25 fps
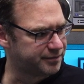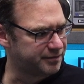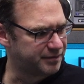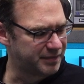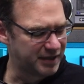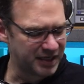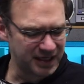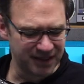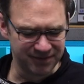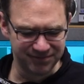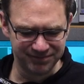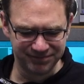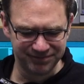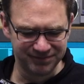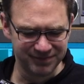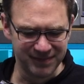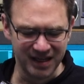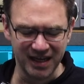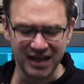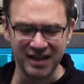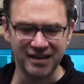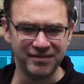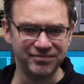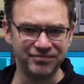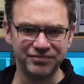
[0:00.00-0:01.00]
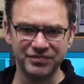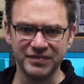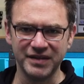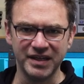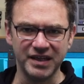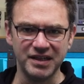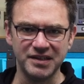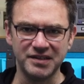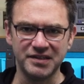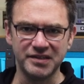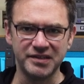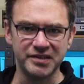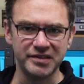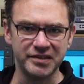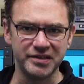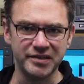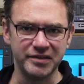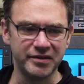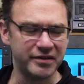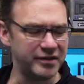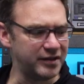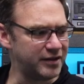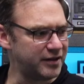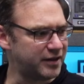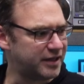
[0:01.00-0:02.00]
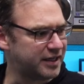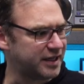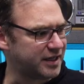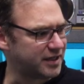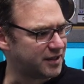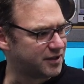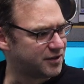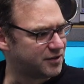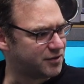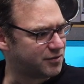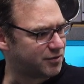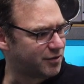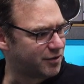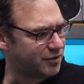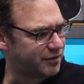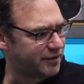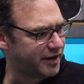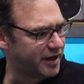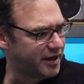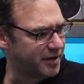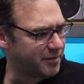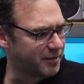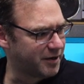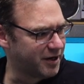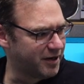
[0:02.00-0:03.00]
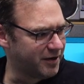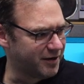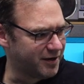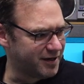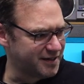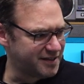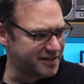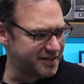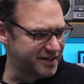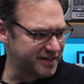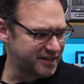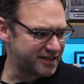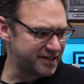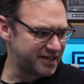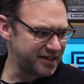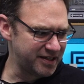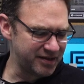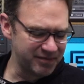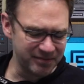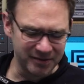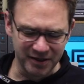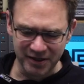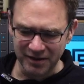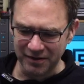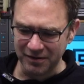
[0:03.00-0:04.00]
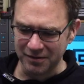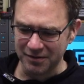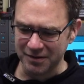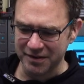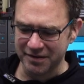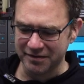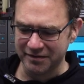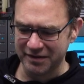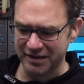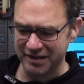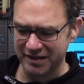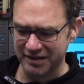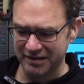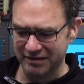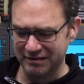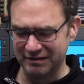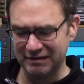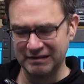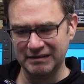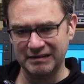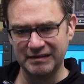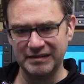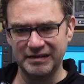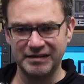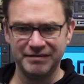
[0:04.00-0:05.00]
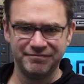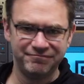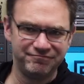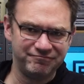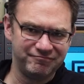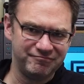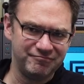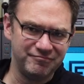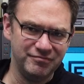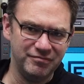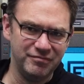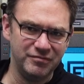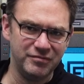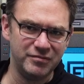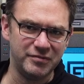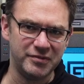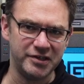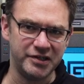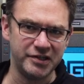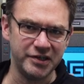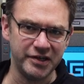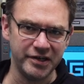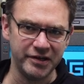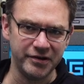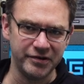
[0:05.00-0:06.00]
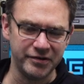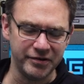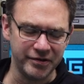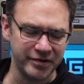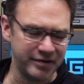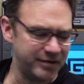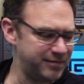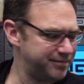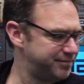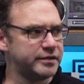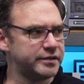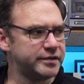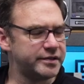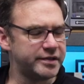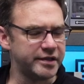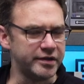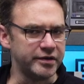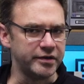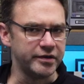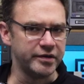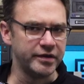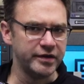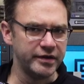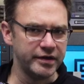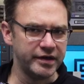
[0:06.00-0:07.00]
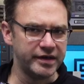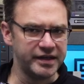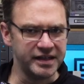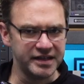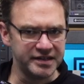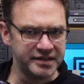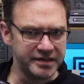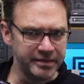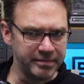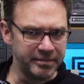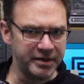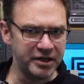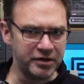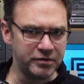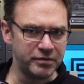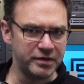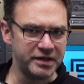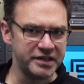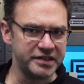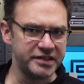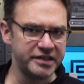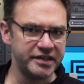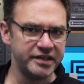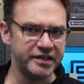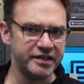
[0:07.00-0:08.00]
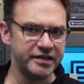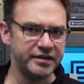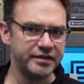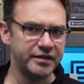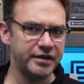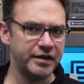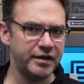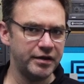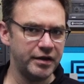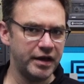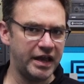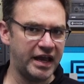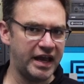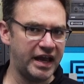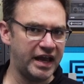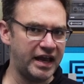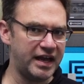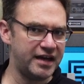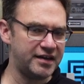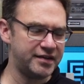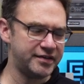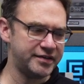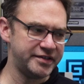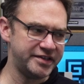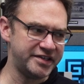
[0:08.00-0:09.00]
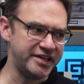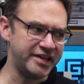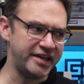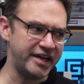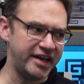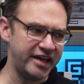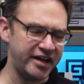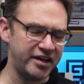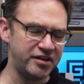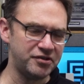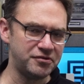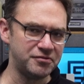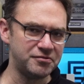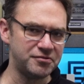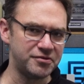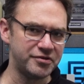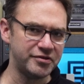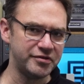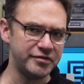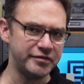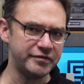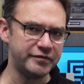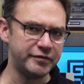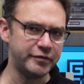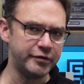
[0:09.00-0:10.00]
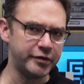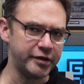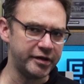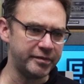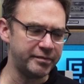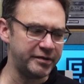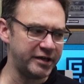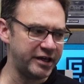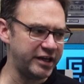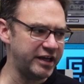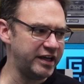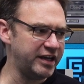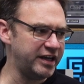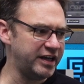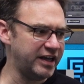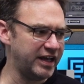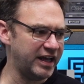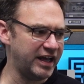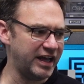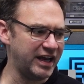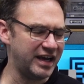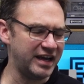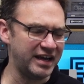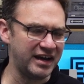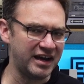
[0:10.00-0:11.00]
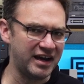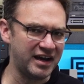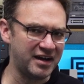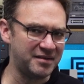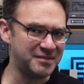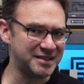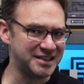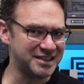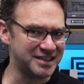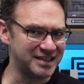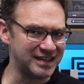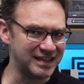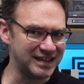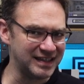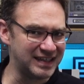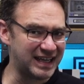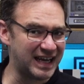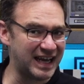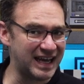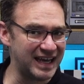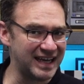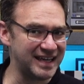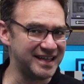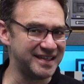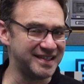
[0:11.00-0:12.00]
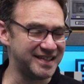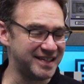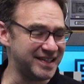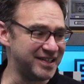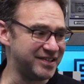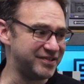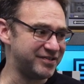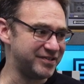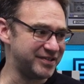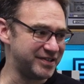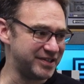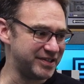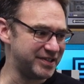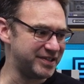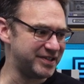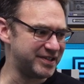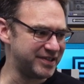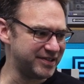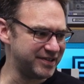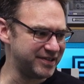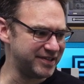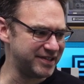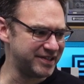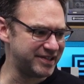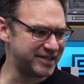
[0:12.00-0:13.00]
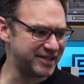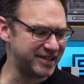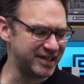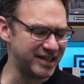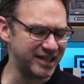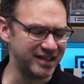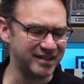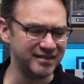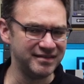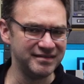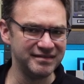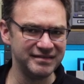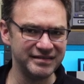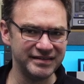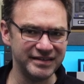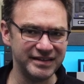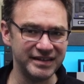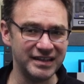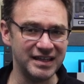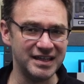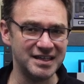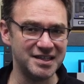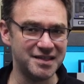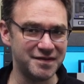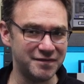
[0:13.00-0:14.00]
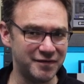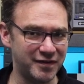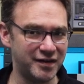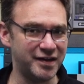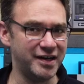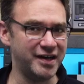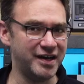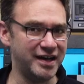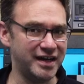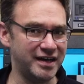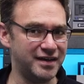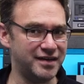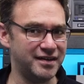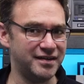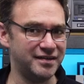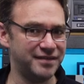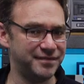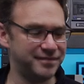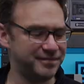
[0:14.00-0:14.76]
But it does not like 1280 by 960 by the looks of it. What you gonna do? So I guess the big question, how does it handle 240p and how much lag is introduced on this thing? Let's find out.